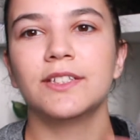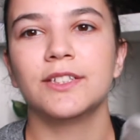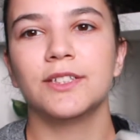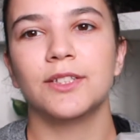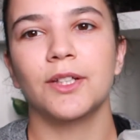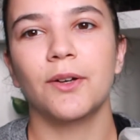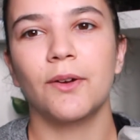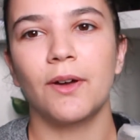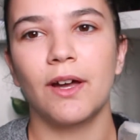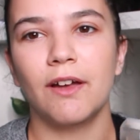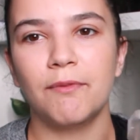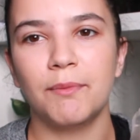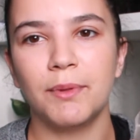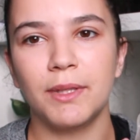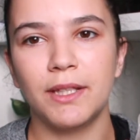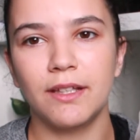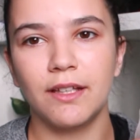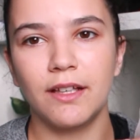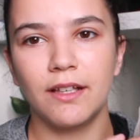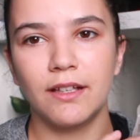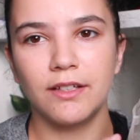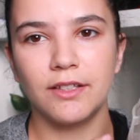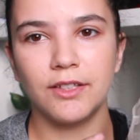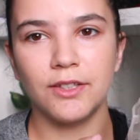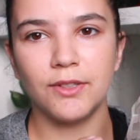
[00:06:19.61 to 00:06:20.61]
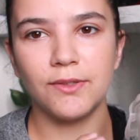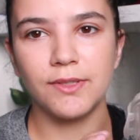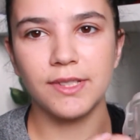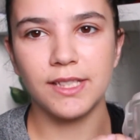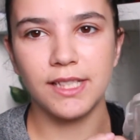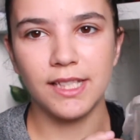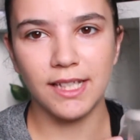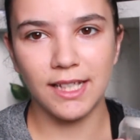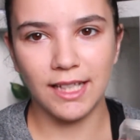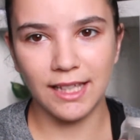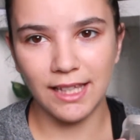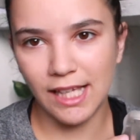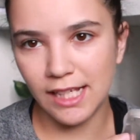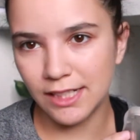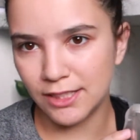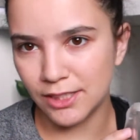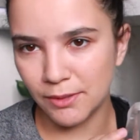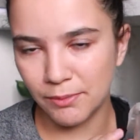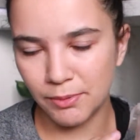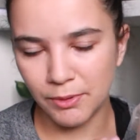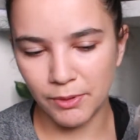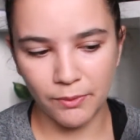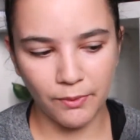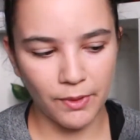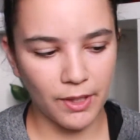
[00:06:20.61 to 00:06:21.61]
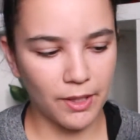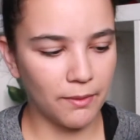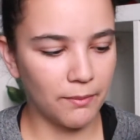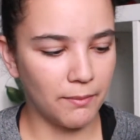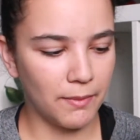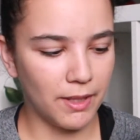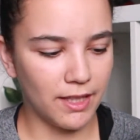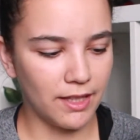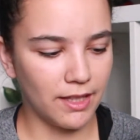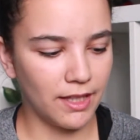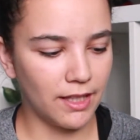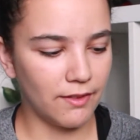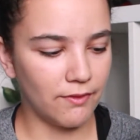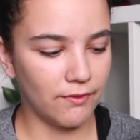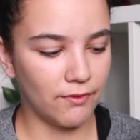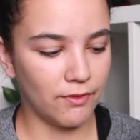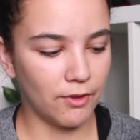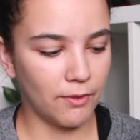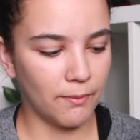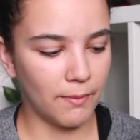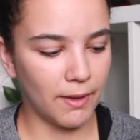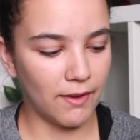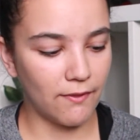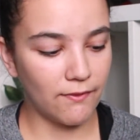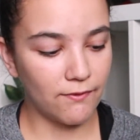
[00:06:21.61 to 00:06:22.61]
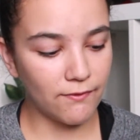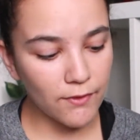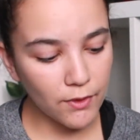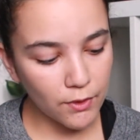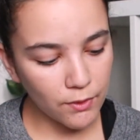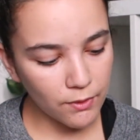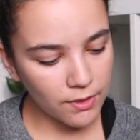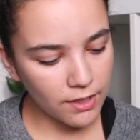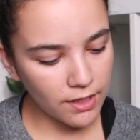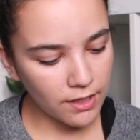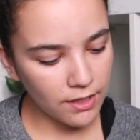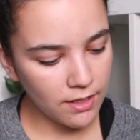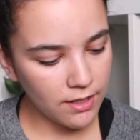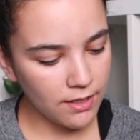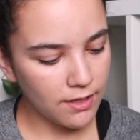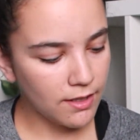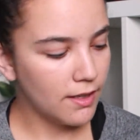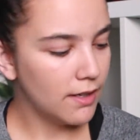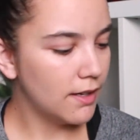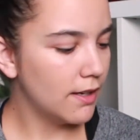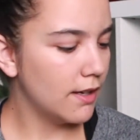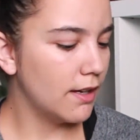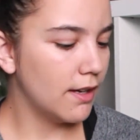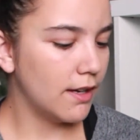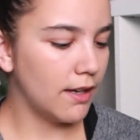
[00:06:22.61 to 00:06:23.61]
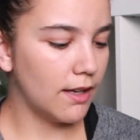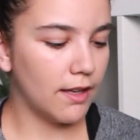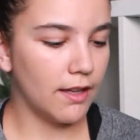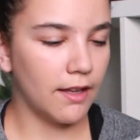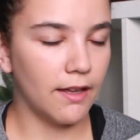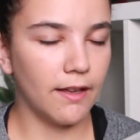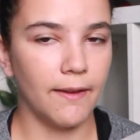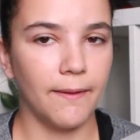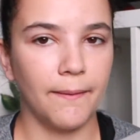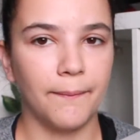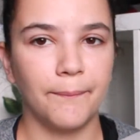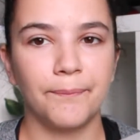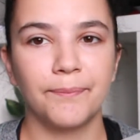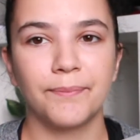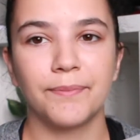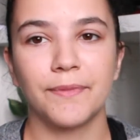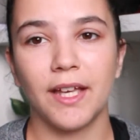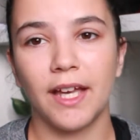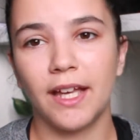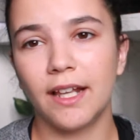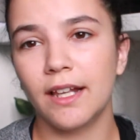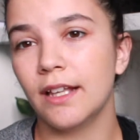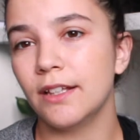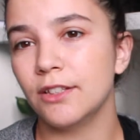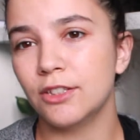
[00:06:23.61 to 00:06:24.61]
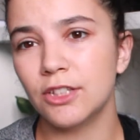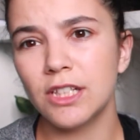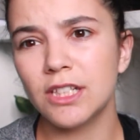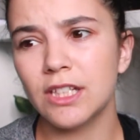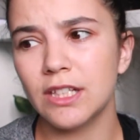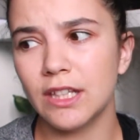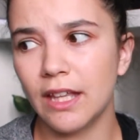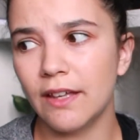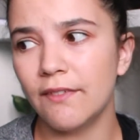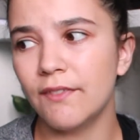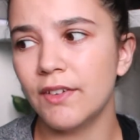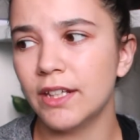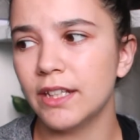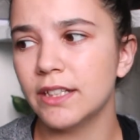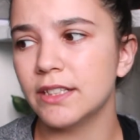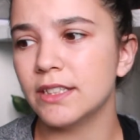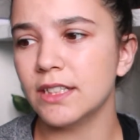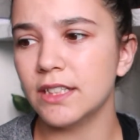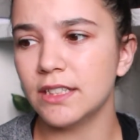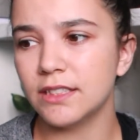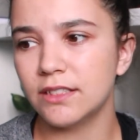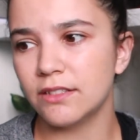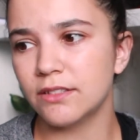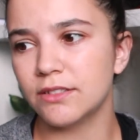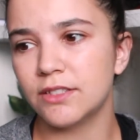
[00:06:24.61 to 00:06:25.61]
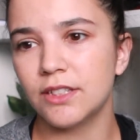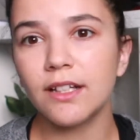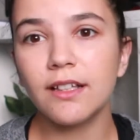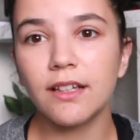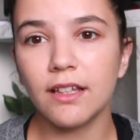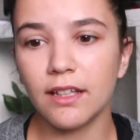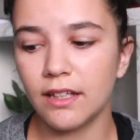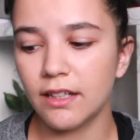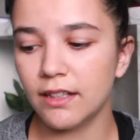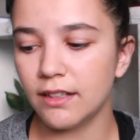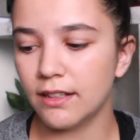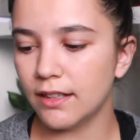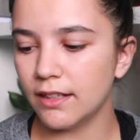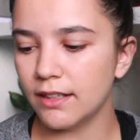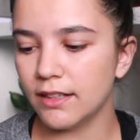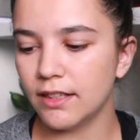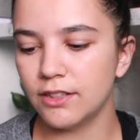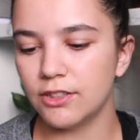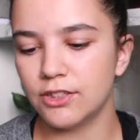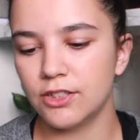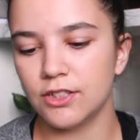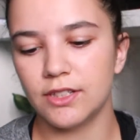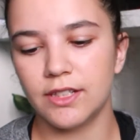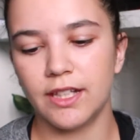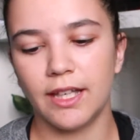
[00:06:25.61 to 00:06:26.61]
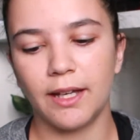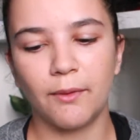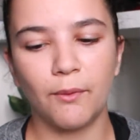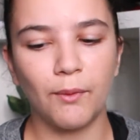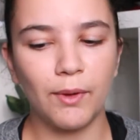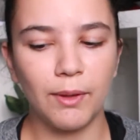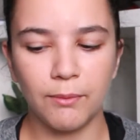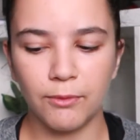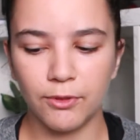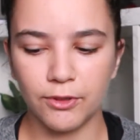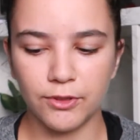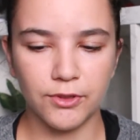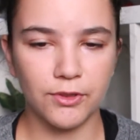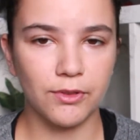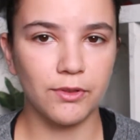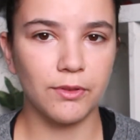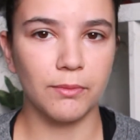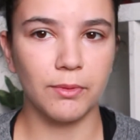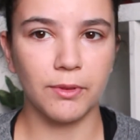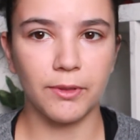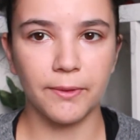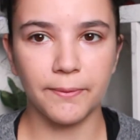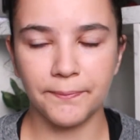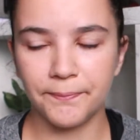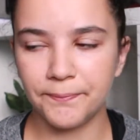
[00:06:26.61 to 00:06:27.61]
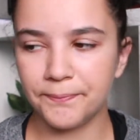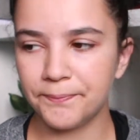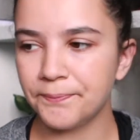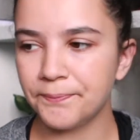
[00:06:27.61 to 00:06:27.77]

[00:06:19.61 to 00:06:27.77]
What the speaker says: So I've been using glass Tupperware mainly for my food, and I just love it. It's easier to clean and it's just like way more durable.